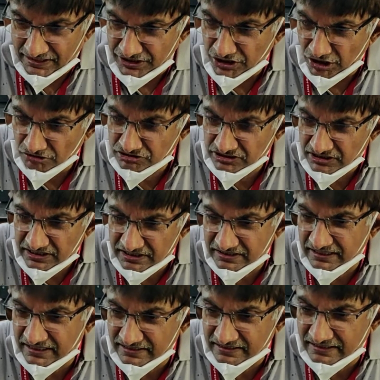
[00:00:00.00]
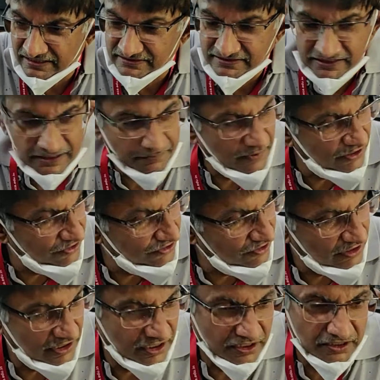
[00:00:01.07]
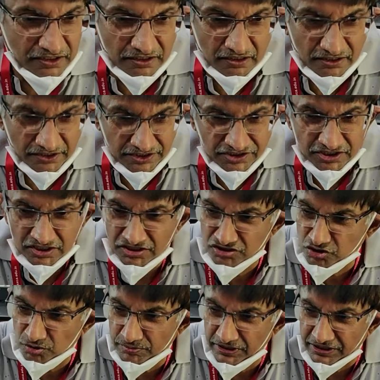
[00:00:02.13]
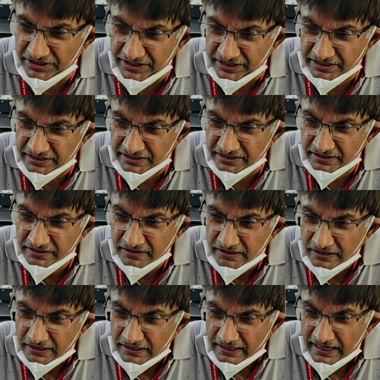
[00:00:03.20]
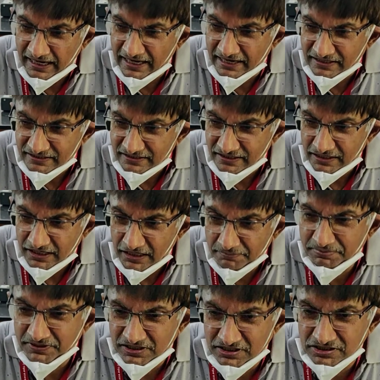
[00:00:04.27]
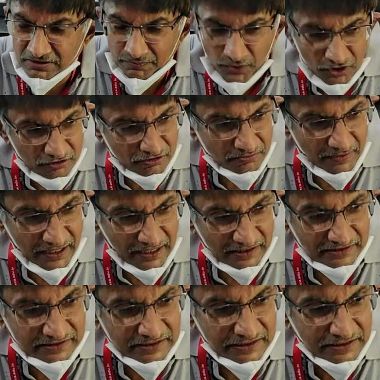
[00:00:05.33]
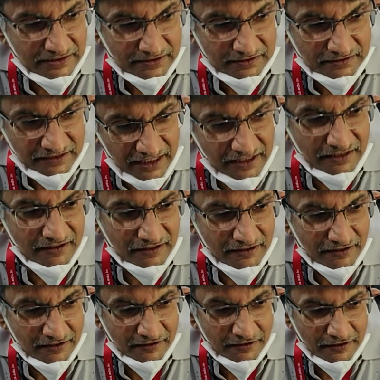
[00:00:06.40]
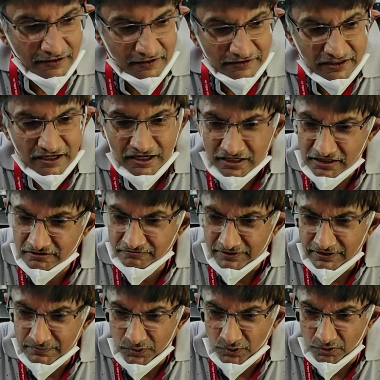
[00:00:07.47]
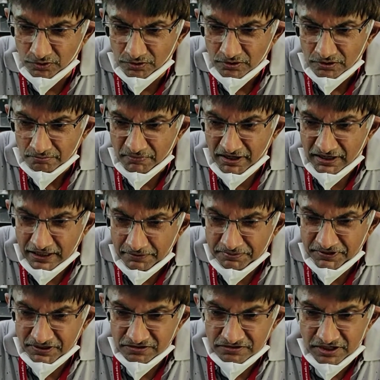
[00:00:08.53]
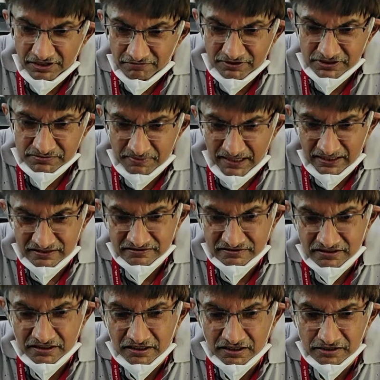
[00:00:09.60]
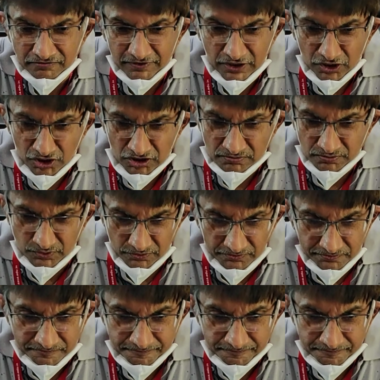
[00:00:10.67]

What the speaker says: You have studied that there is a depletion region is going to be created, and if it is a forward bias, then the current will flow. But if it is the reverse bias, the current will not flow.